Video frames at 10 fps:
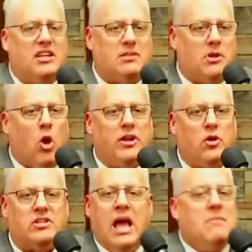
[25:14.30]
of the Holy
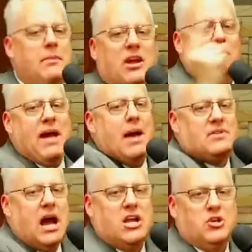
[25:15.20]
Ghost. Maybe He'll
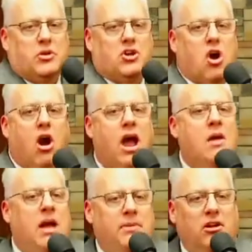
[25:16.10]
baptize you in your car,
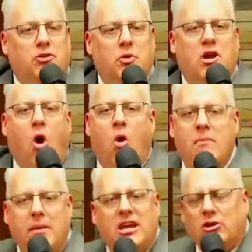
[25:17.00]
maybe He'll do it at home.
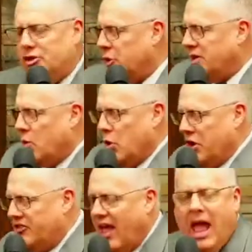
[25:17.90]
Maybe he'll do it in the
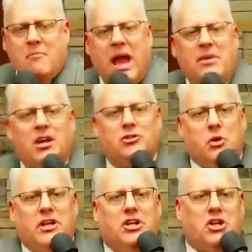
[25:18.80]
woods. Maybe he'll do it
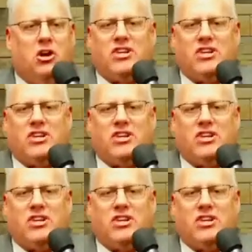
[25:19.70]
at church. I